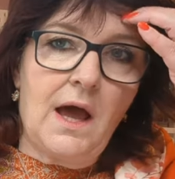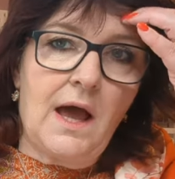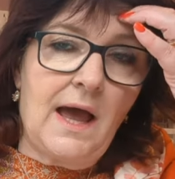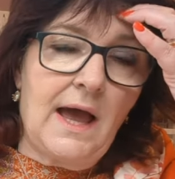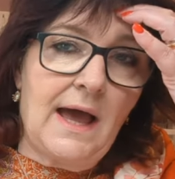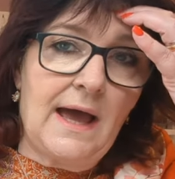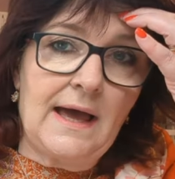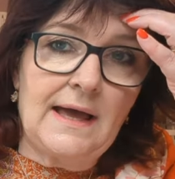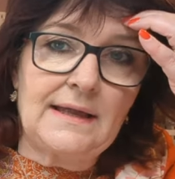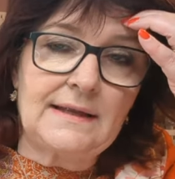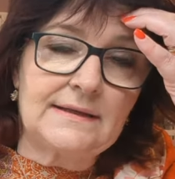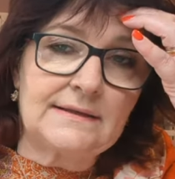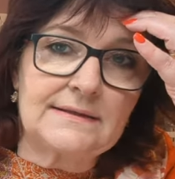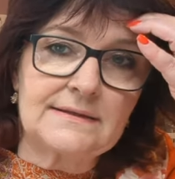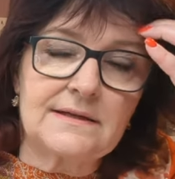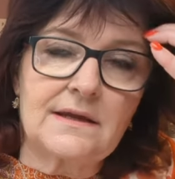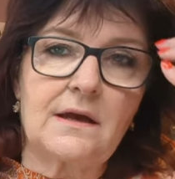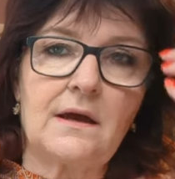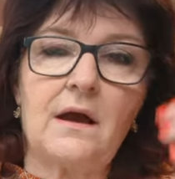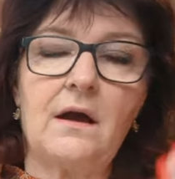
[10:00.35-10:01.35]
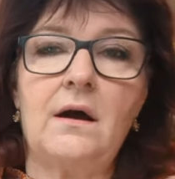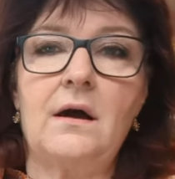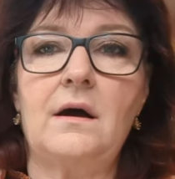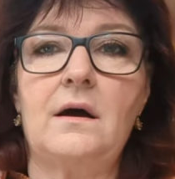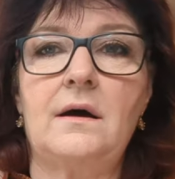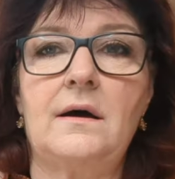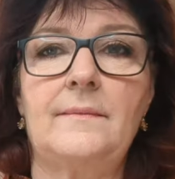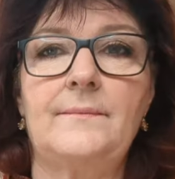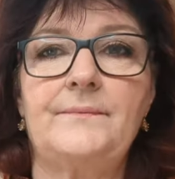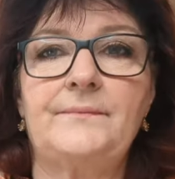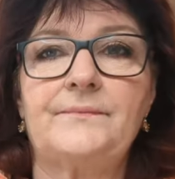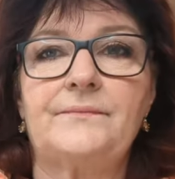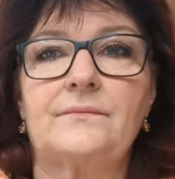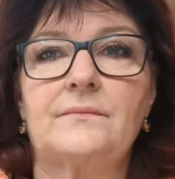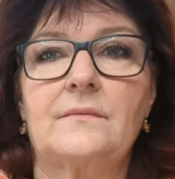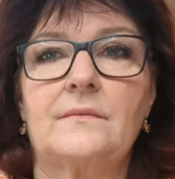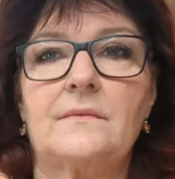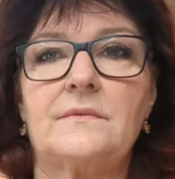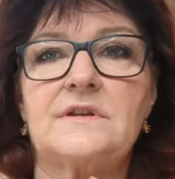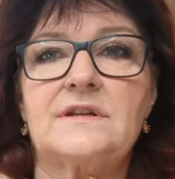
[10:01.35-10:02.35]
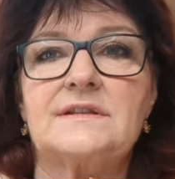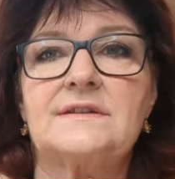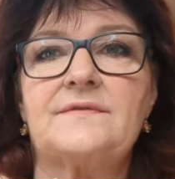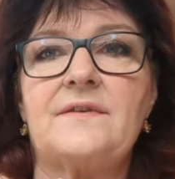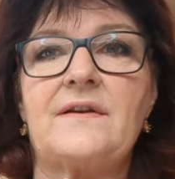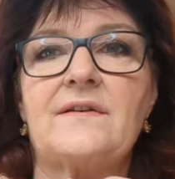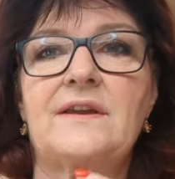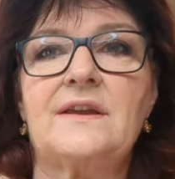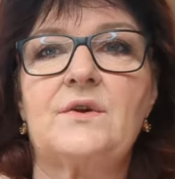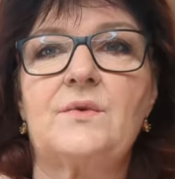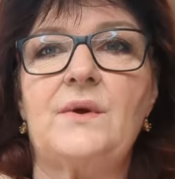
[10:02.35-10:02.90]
And just very